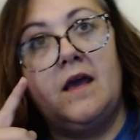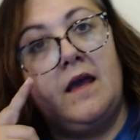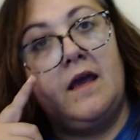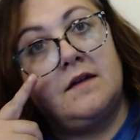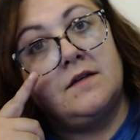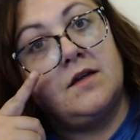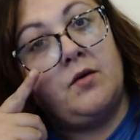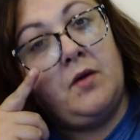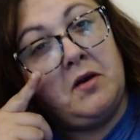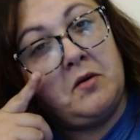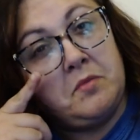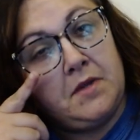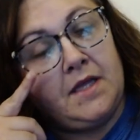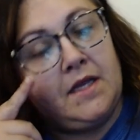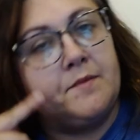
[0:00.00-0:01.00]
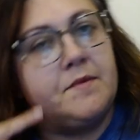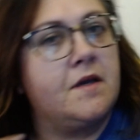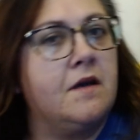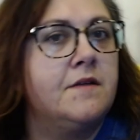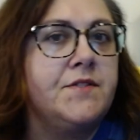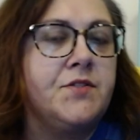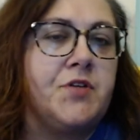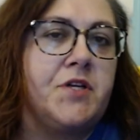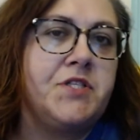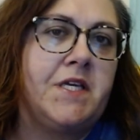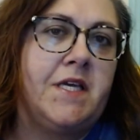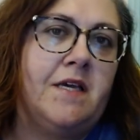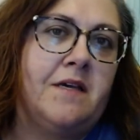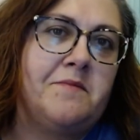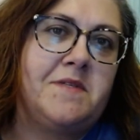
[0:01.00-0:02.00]
and go help clean up the
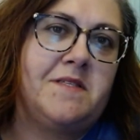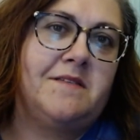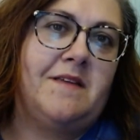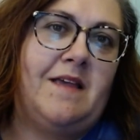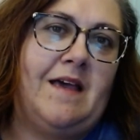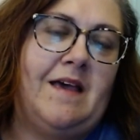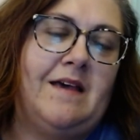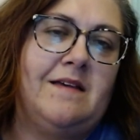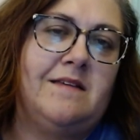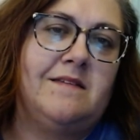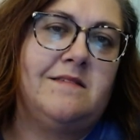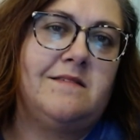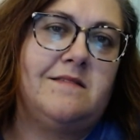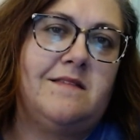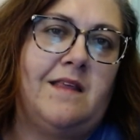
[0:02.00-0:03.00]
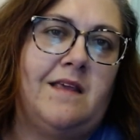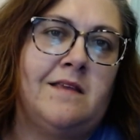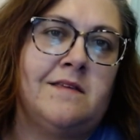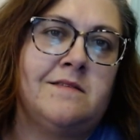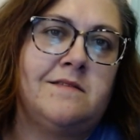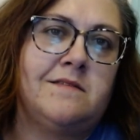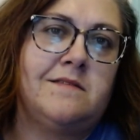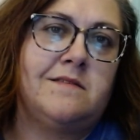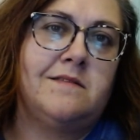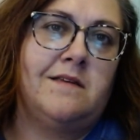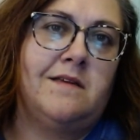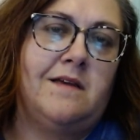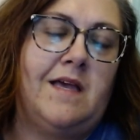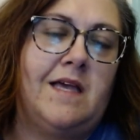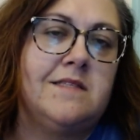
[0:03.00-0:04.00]
concentration camps as
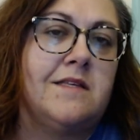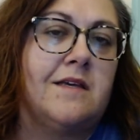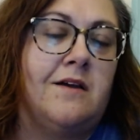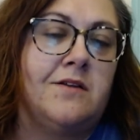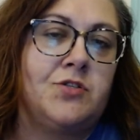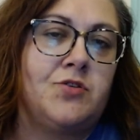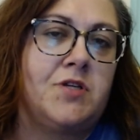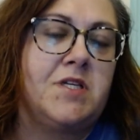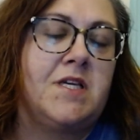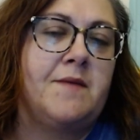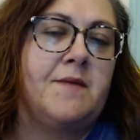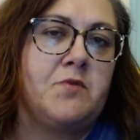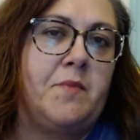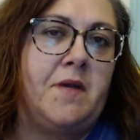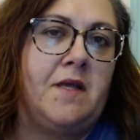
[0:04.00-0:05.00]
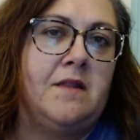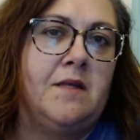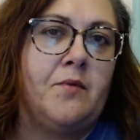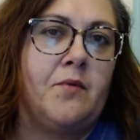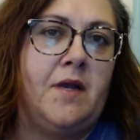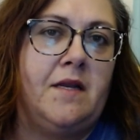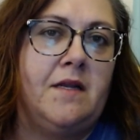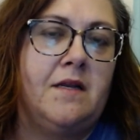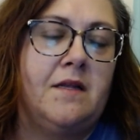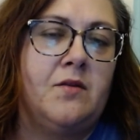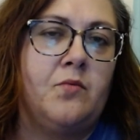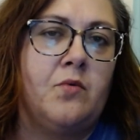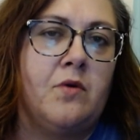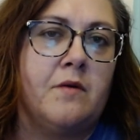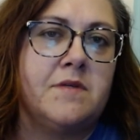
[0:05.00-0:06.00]
the concentration camps were being liberated and
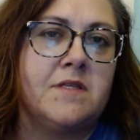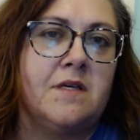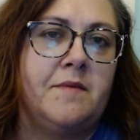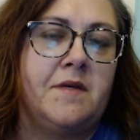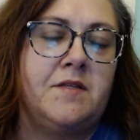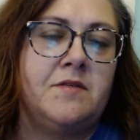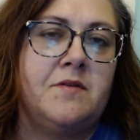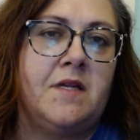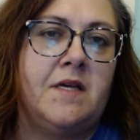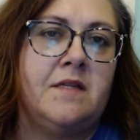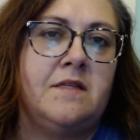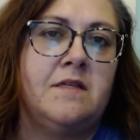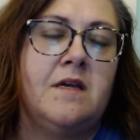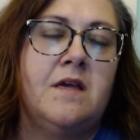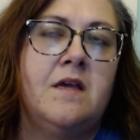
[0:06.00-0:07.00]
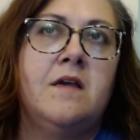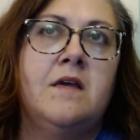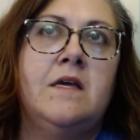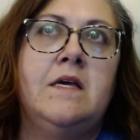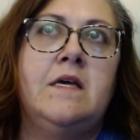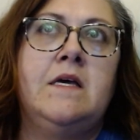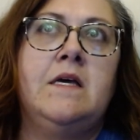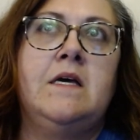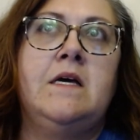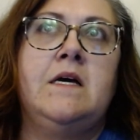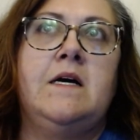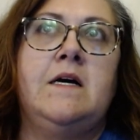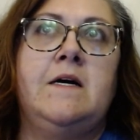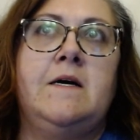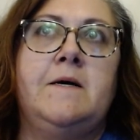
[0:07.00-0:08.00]
the war was coming to an end.
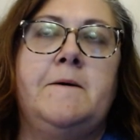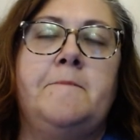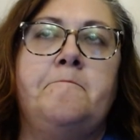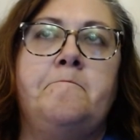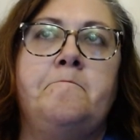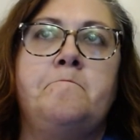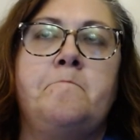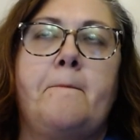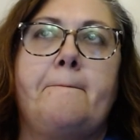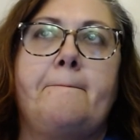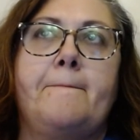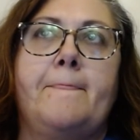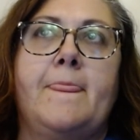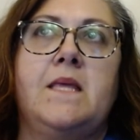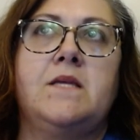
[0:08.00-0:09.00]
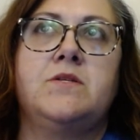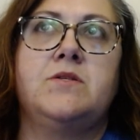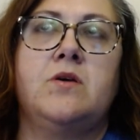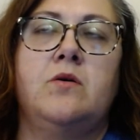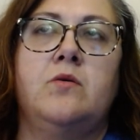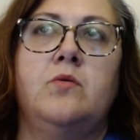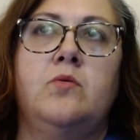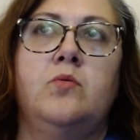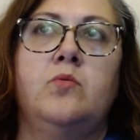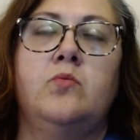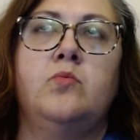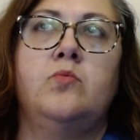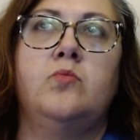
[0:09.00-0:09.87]
Um, so